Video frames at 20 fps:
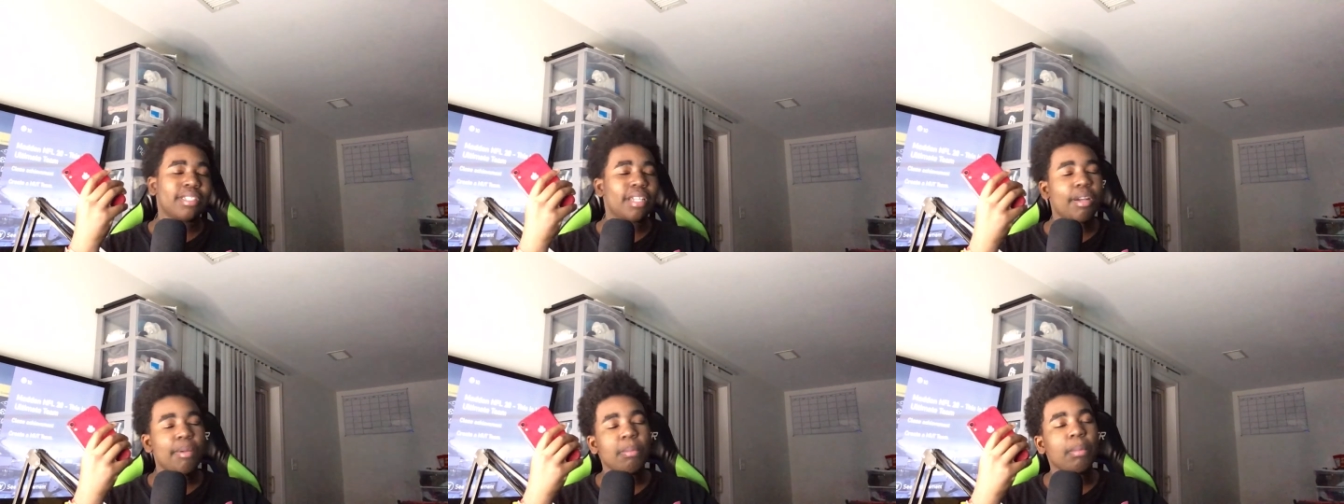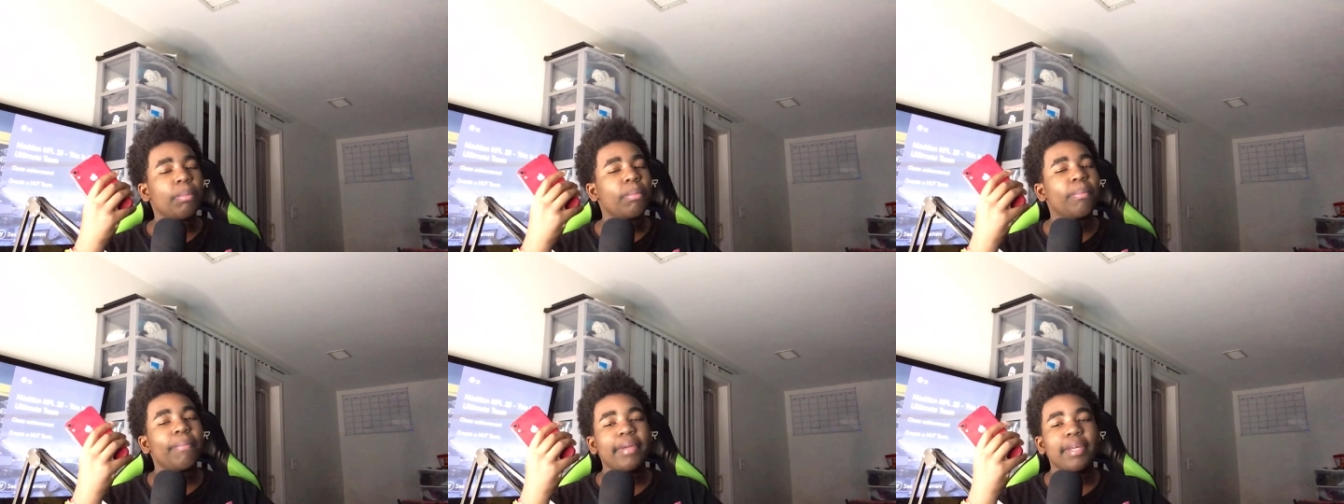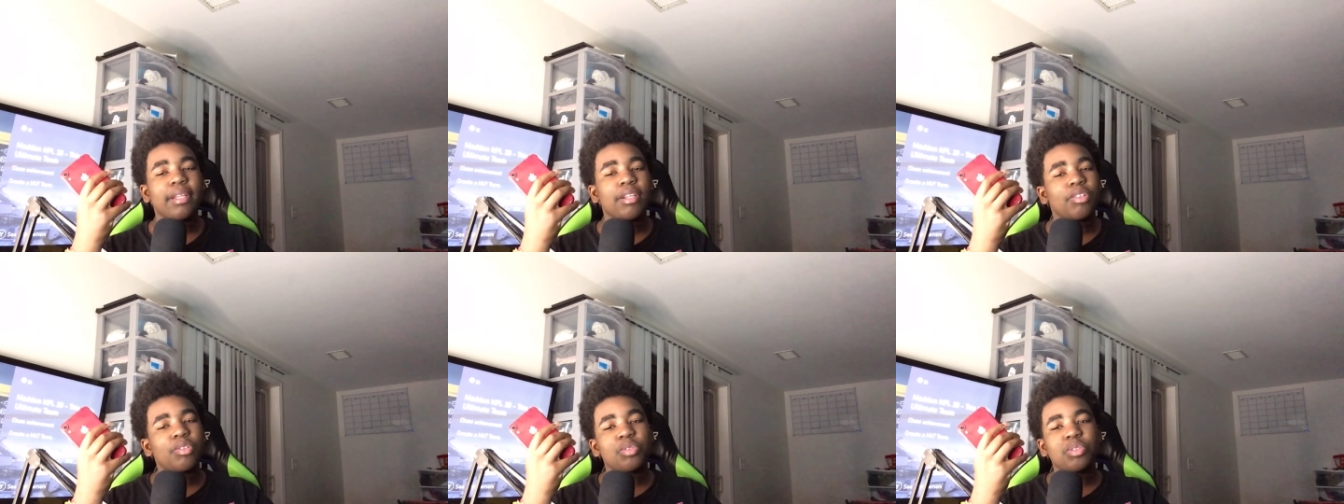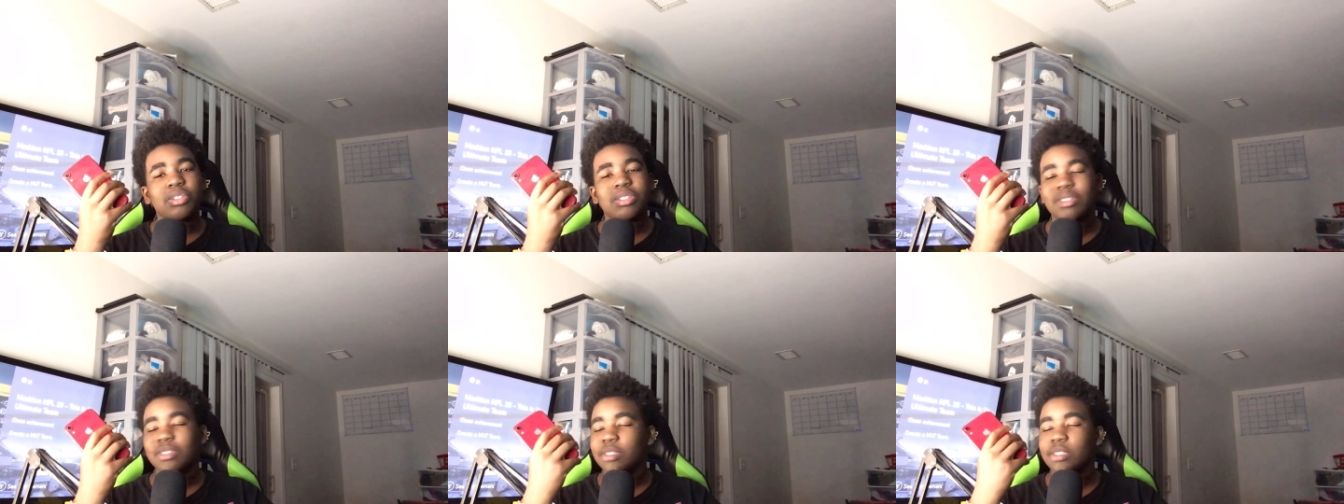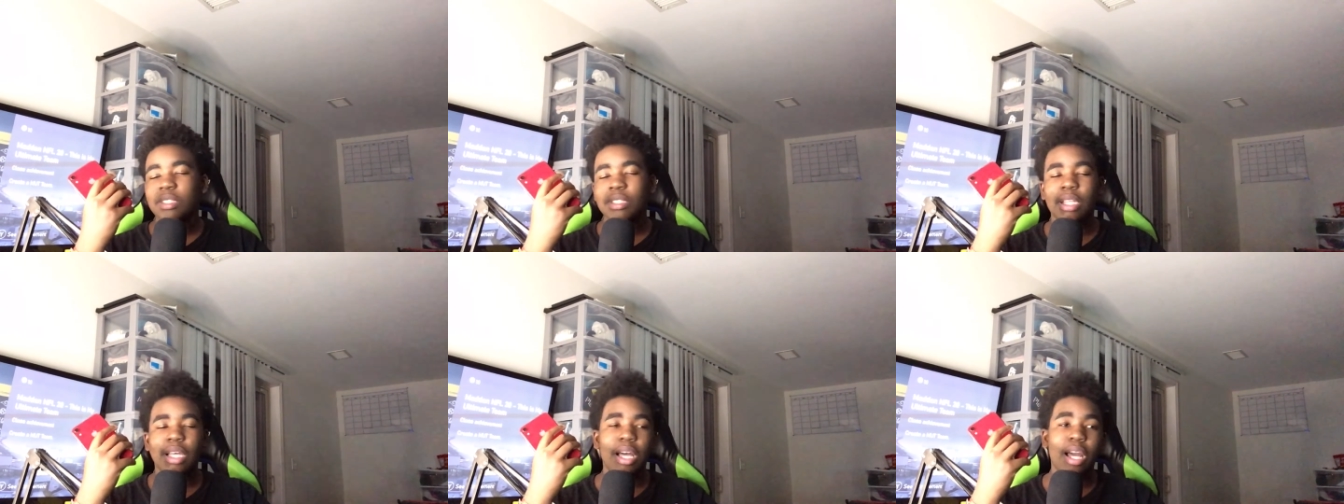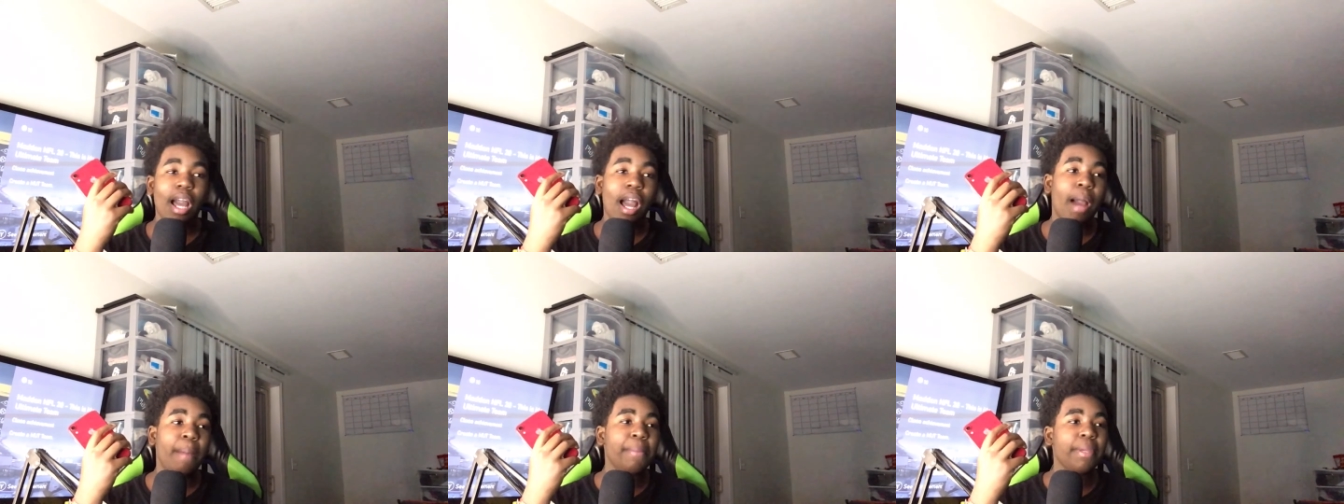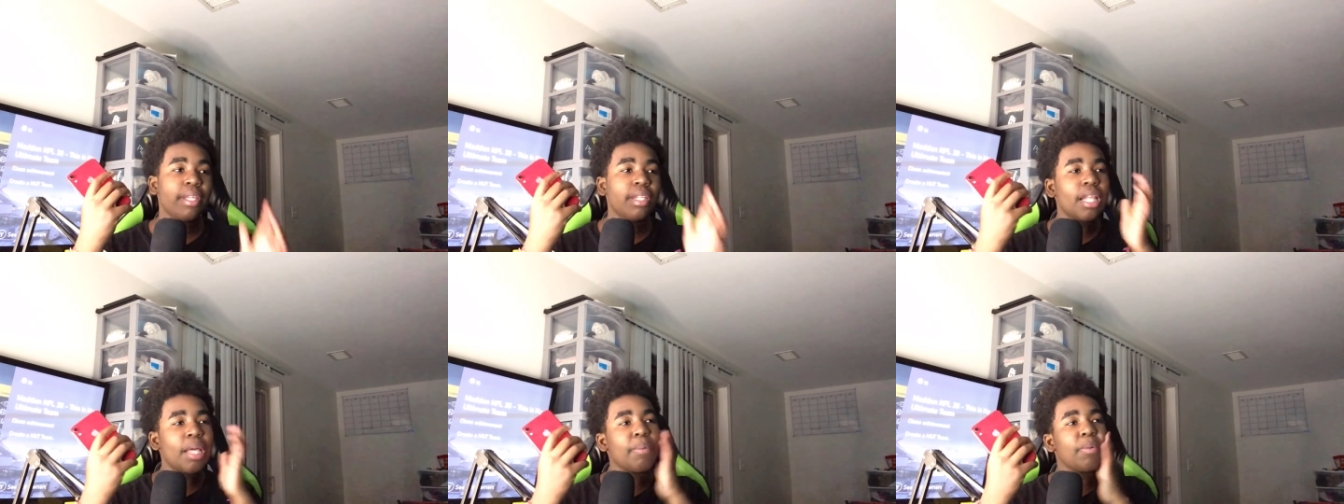I remember making those. I
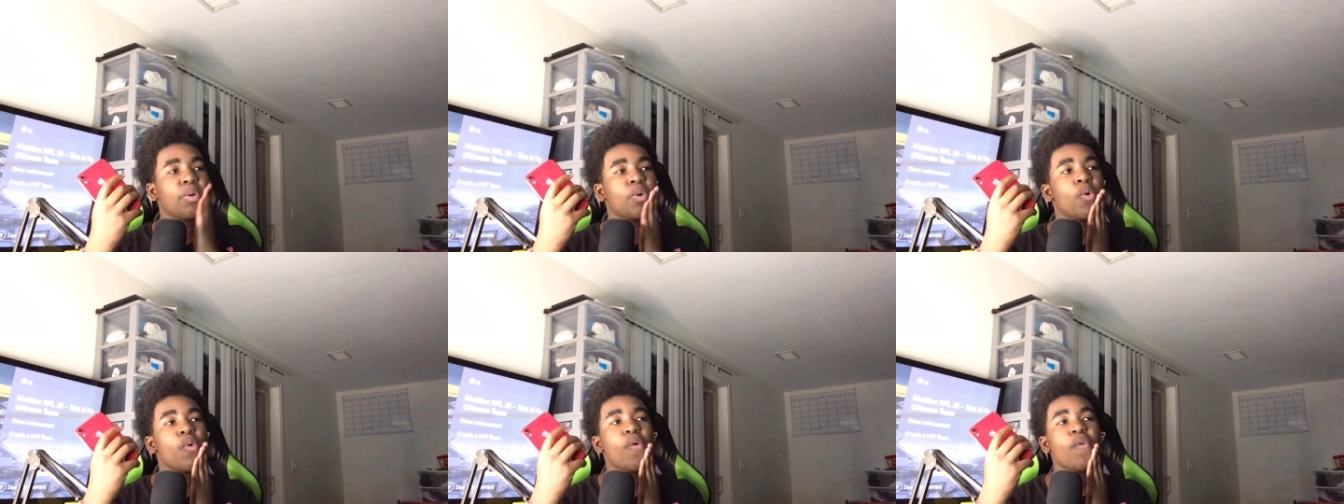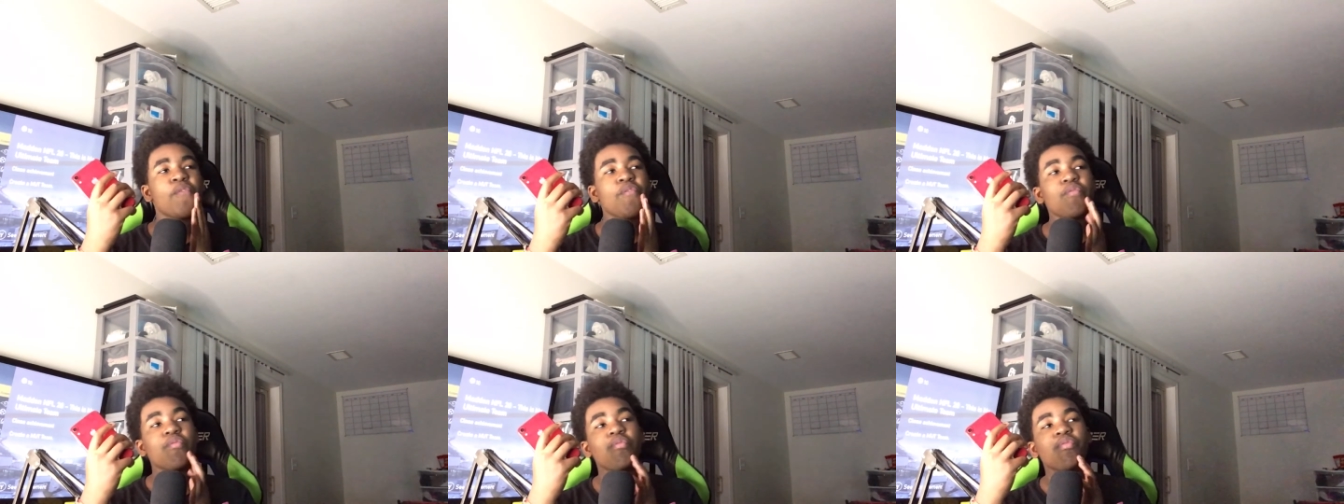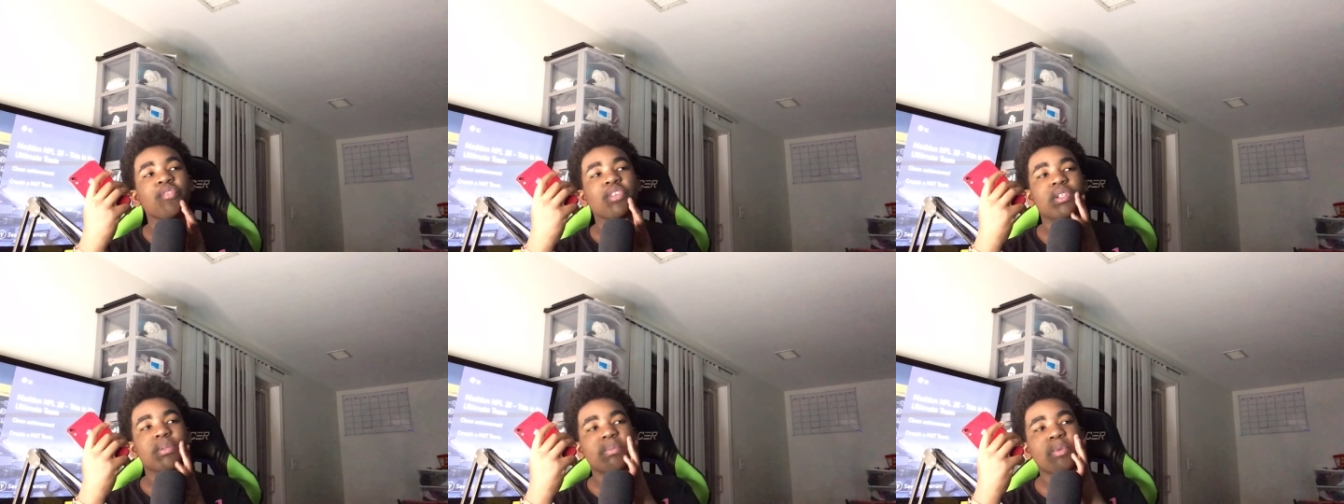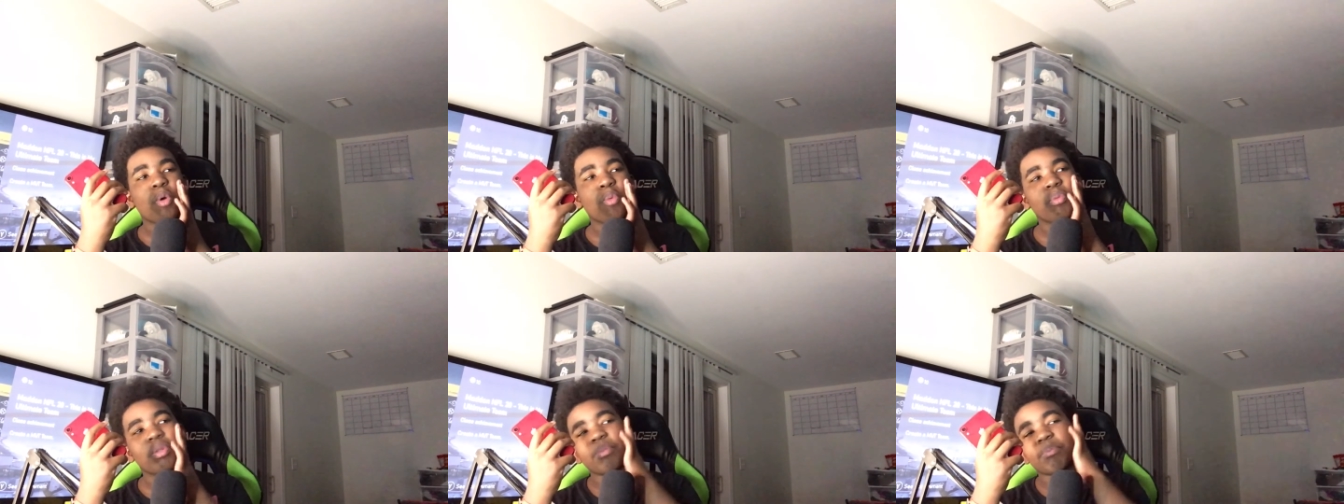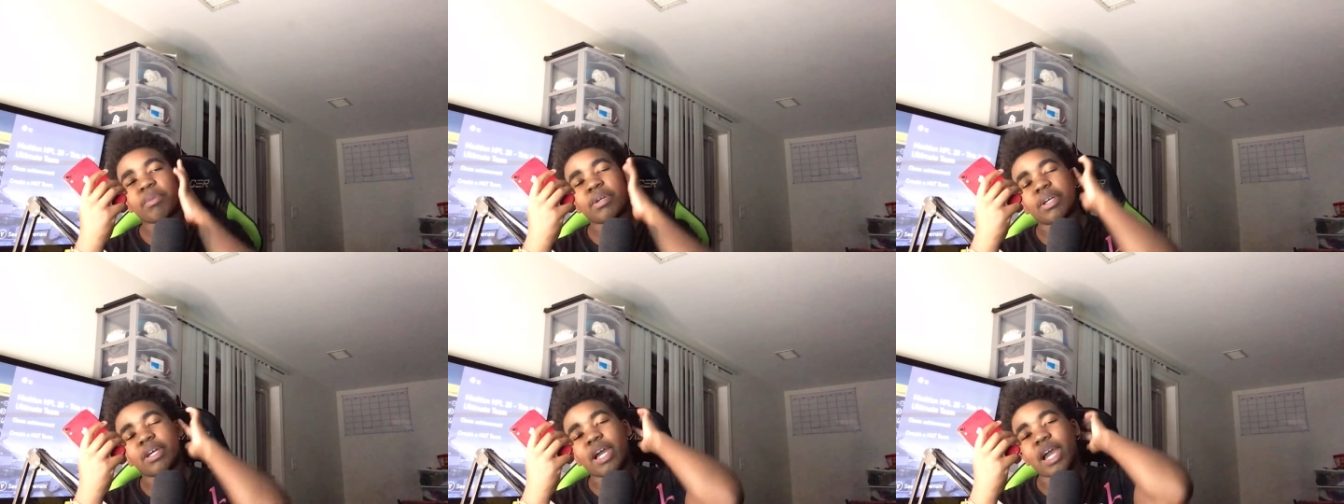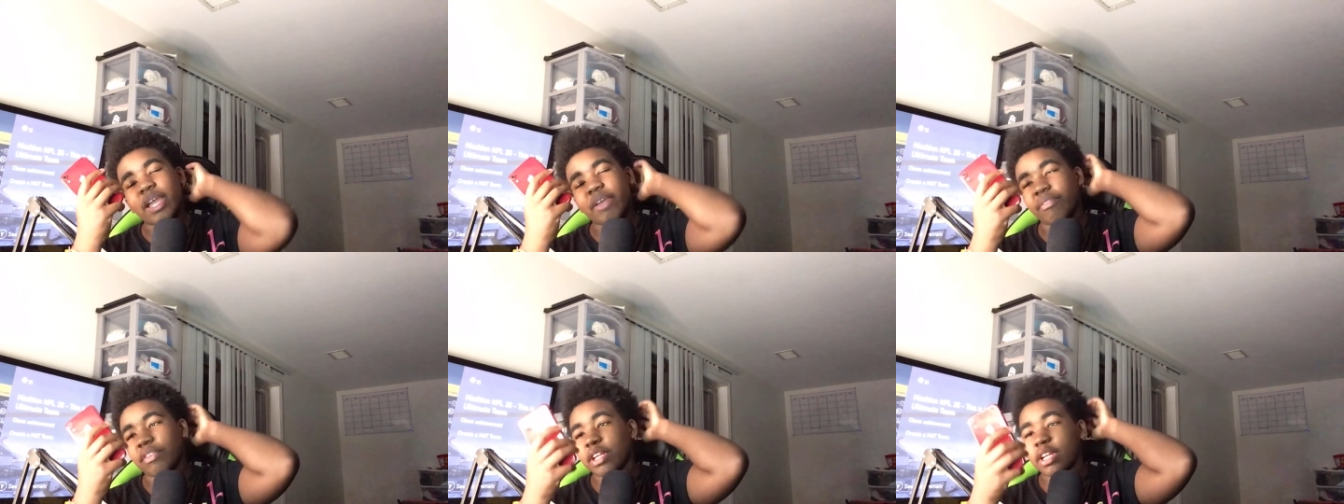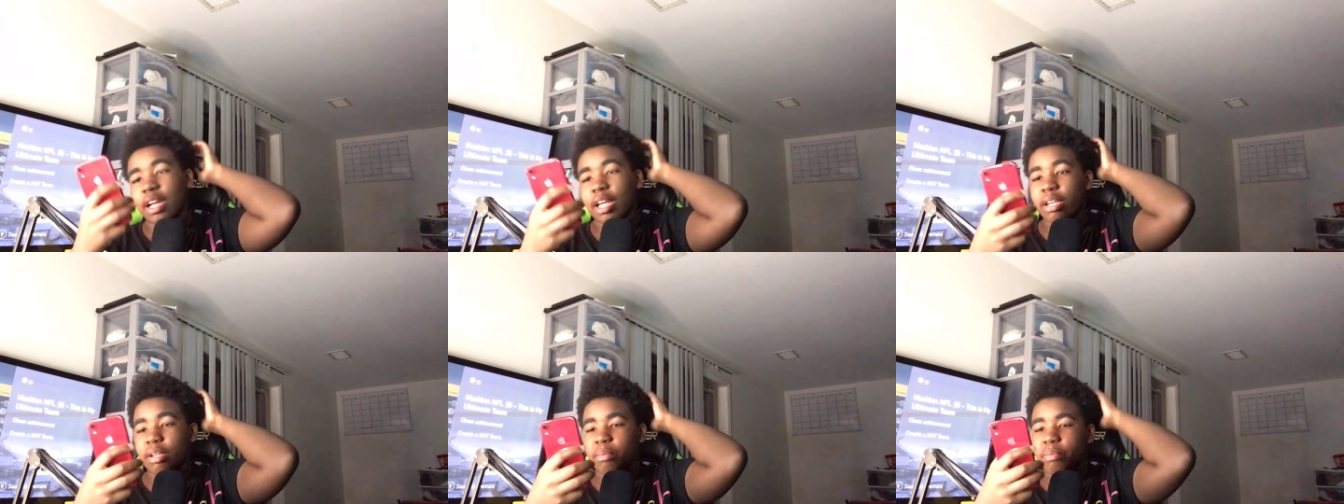mean, they were cool for the moment, but I ain't
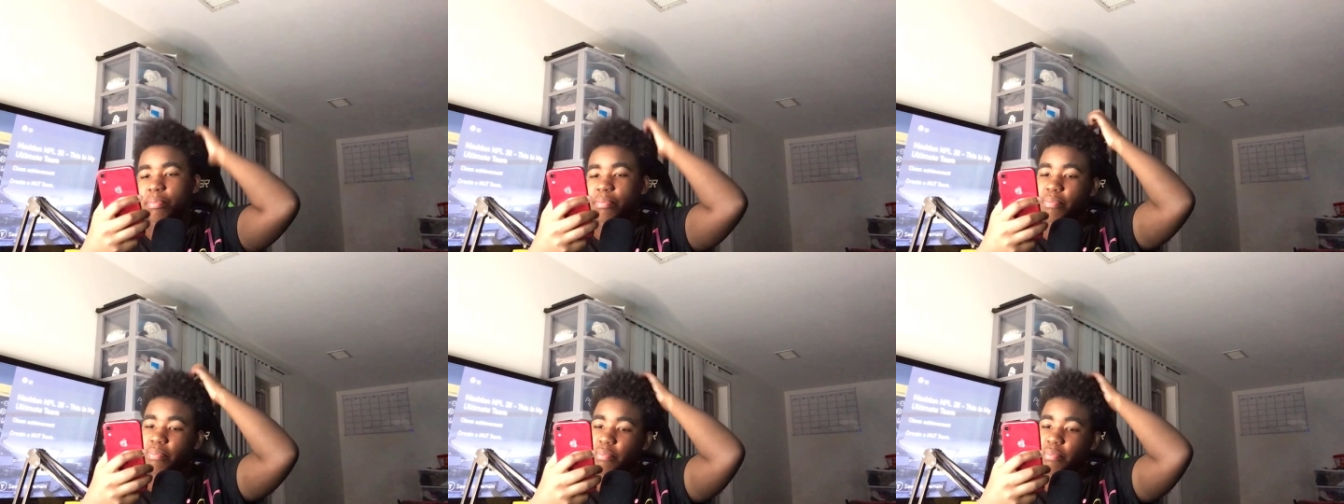really like them.